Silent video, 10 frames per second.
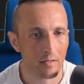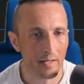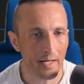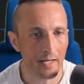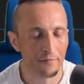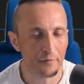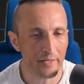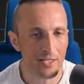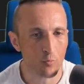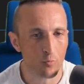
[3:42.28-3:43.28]
And for
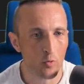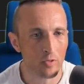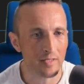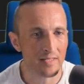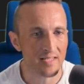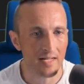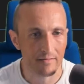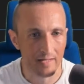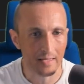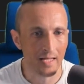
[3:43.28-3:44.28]
each word inside of
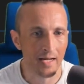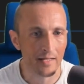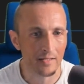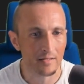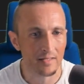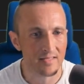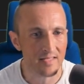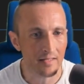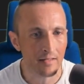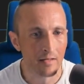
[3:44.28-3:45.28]
that line, you can
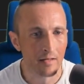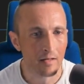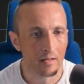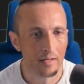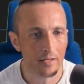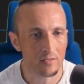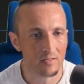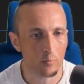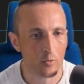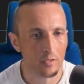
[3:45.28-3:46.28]
see here's
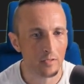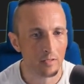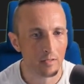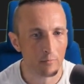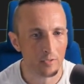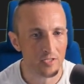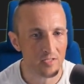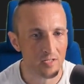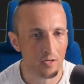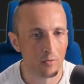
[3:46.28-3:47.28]
the word, which is
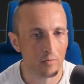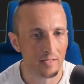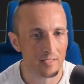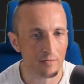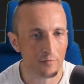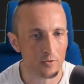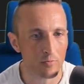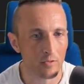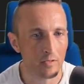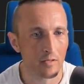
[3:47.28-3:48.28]
so, that's the first
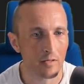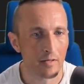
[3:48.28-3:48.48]
word.